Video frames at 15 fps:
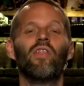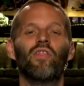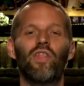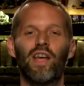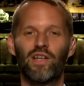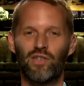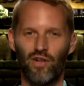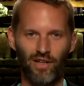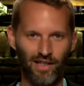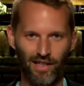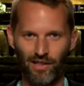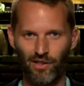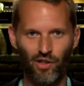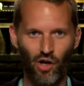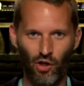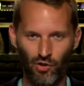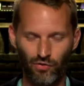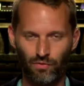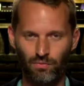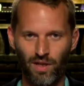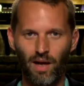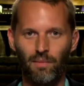they started getting calls
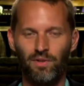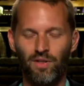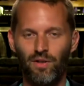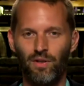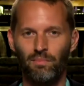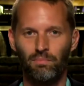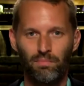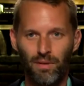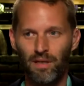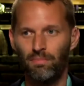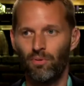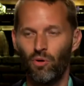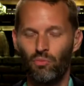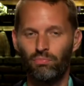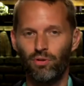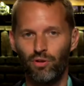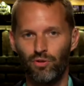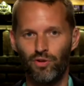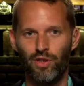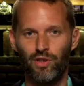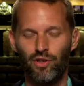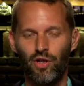from top tier people
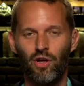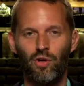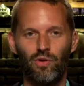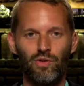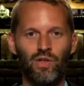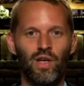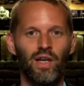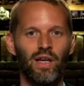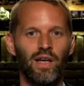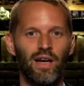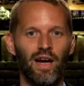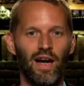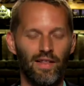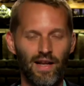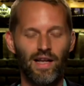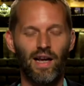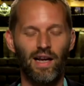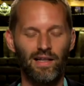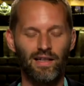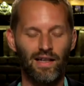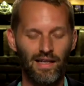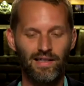producing shows and that
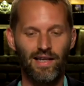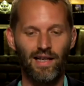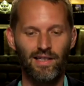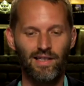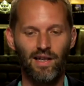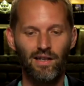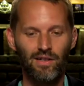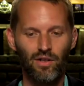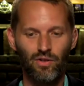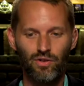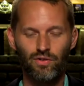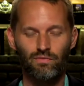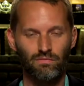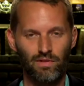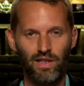and and ted sarandos